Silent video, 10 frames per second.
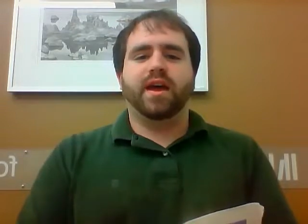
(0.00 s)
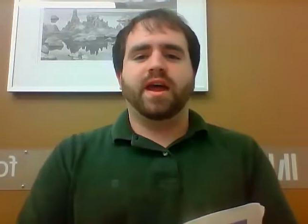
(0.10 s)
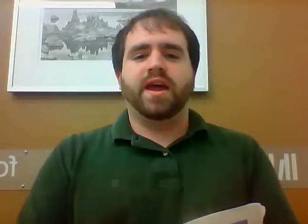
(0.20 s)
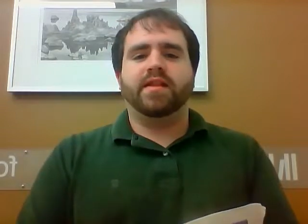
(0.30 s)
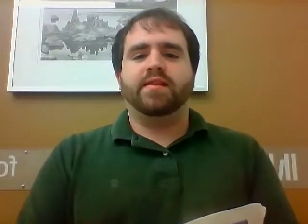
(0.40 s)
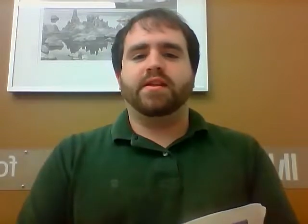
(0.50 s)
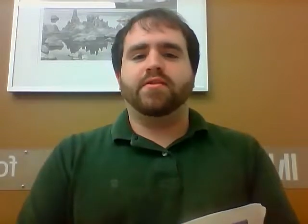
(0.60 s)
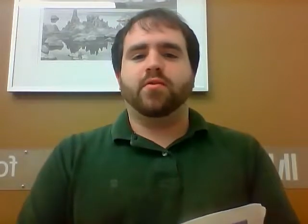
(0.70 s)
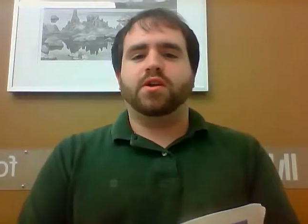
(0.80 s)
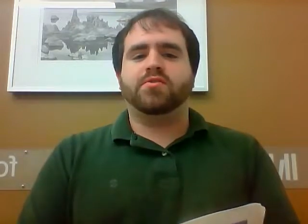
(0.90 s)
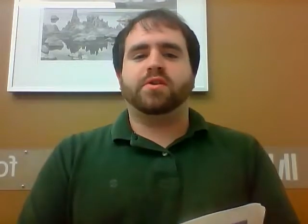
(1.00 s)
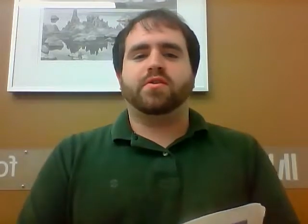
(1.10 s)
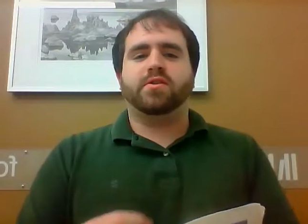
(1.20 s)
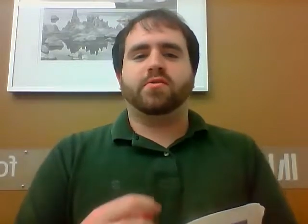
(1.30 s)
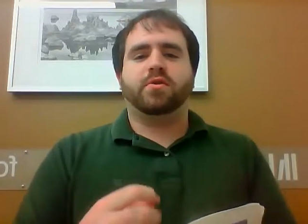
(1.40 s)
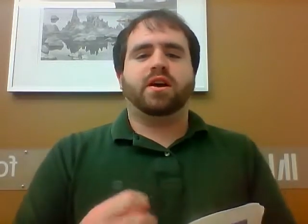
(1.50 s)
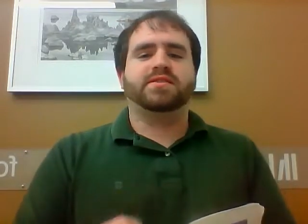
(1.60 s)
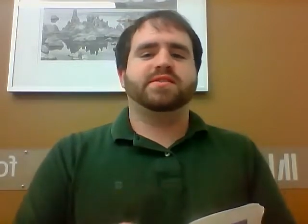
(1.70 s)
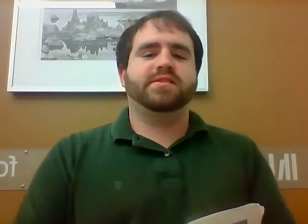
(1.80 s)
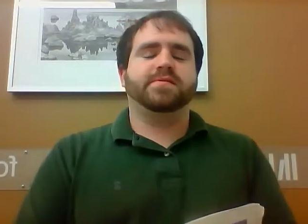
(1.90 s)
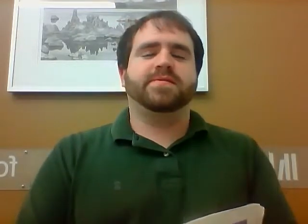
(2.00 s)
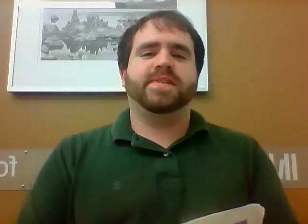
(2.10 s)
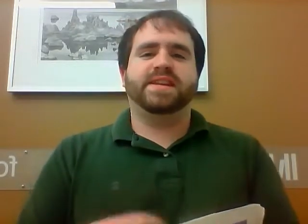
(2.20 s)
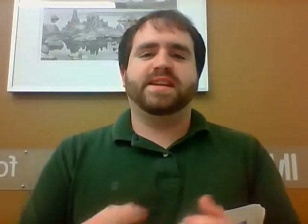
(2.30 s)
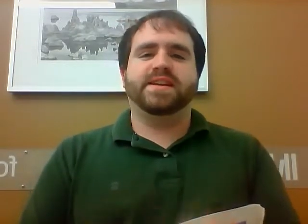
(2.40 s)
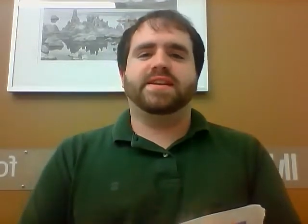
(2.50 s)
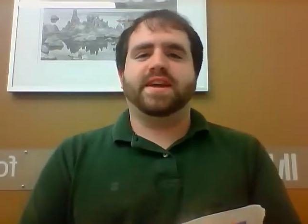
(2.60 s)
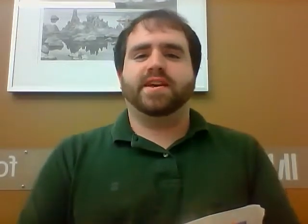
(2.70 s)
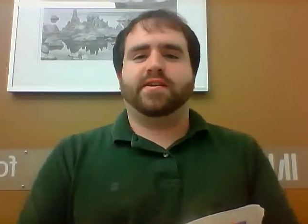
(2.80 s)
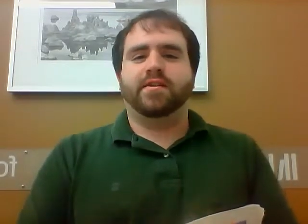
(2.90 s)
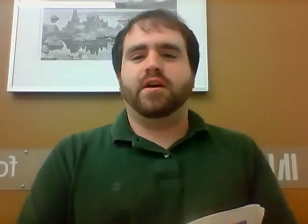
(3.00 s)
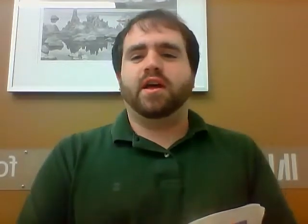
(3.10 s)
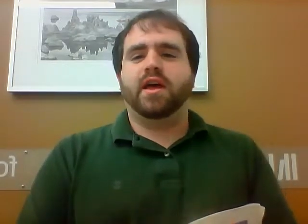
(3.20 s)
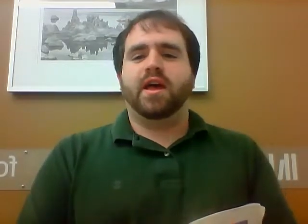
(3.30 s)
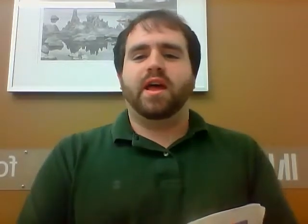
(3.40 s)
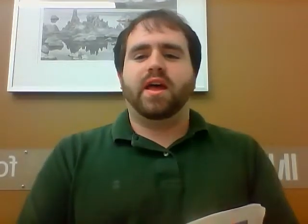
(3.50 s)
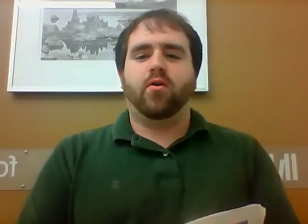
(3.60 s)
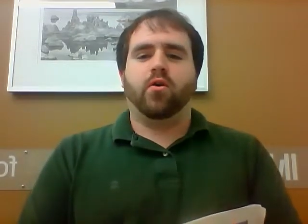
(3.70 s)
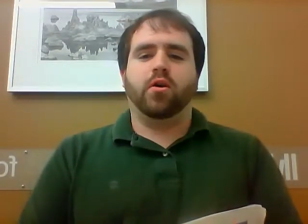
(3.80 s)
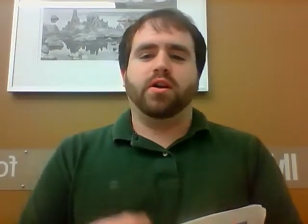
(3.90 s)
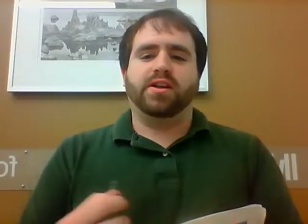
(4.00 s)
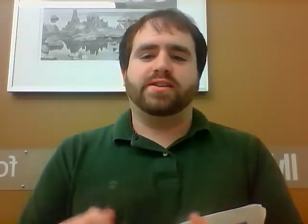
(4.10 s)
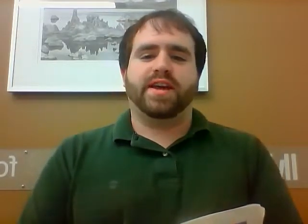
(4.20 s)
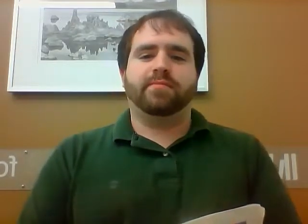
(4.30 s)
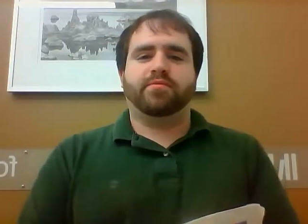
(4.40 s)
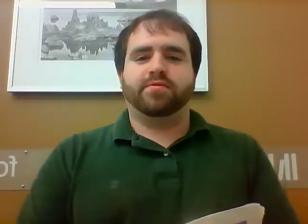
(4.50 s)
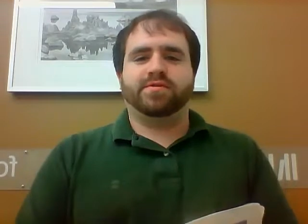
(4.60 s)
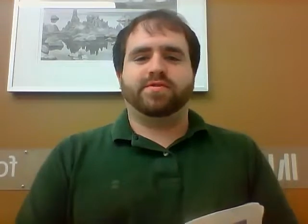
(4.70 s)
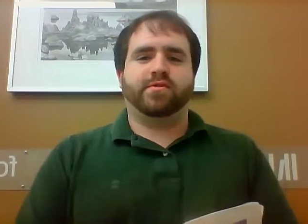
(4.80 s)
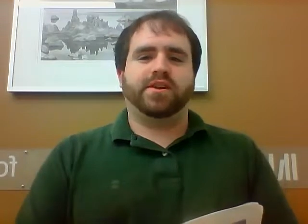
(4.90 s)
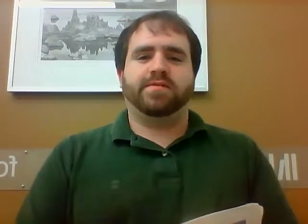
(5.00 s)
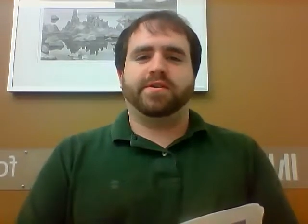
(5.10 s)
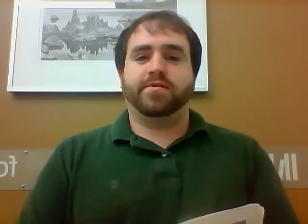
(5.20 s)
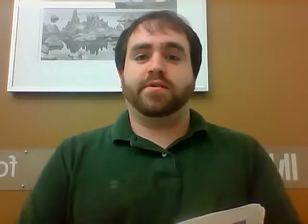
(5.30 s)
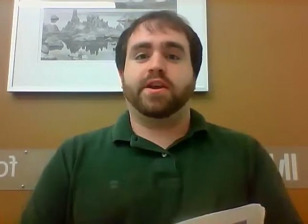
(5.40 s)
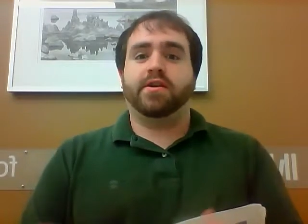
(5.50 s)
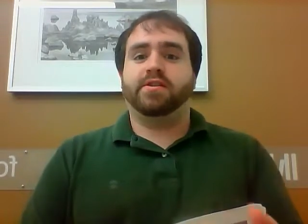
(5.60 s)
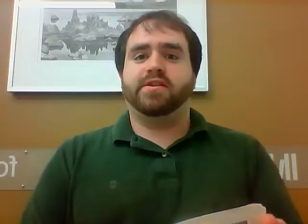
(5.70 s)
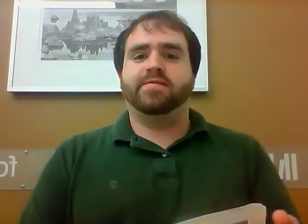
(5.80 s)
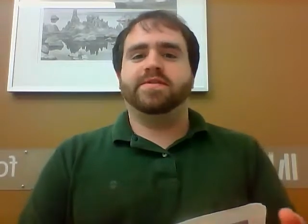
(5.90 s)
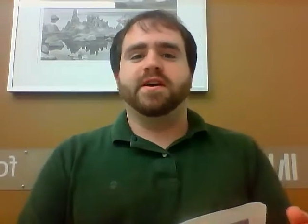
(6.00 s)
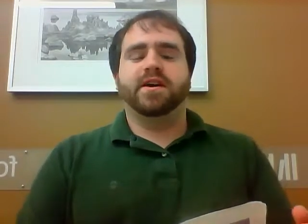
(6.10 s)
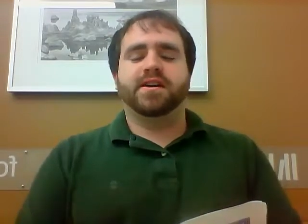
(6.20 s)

and they don't want to include lots of detail or examples or even narratives,